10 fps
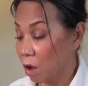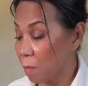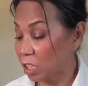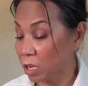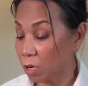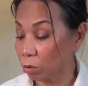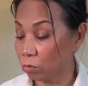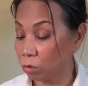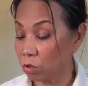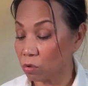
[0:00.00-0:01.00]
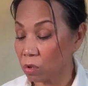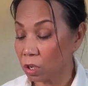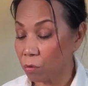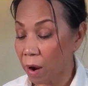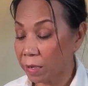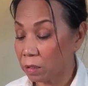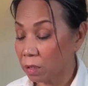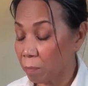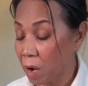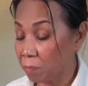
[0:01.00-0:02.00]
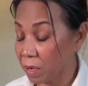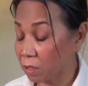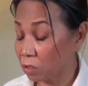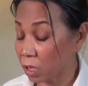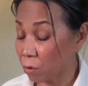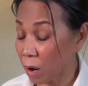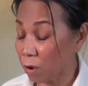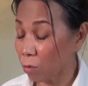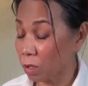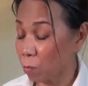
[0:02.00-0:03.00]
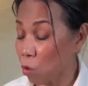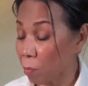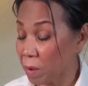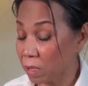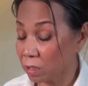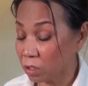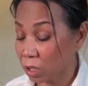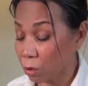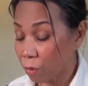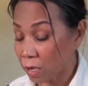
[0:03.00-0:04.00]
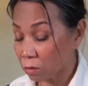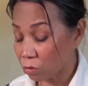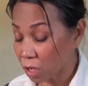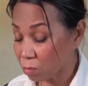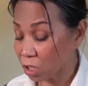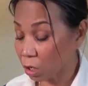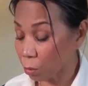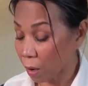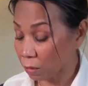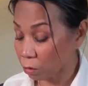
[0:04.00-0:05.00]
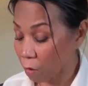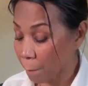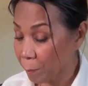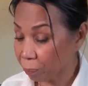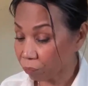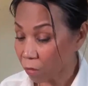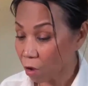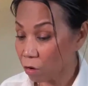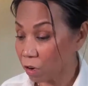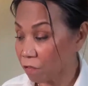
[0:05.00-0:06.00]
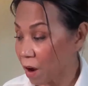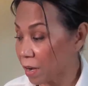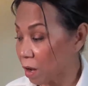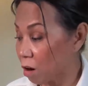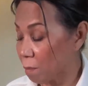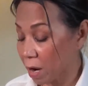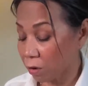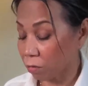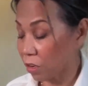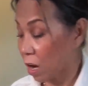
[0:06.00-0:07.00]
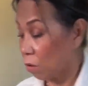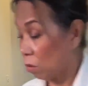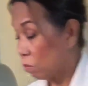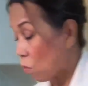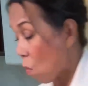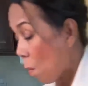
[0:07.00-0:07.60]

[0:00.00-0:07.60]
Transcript: on my channel, the sticky rice, the mung bean sticky rice, or the pork belly sticky rice, steamed sticky rice. You can find that on my channel.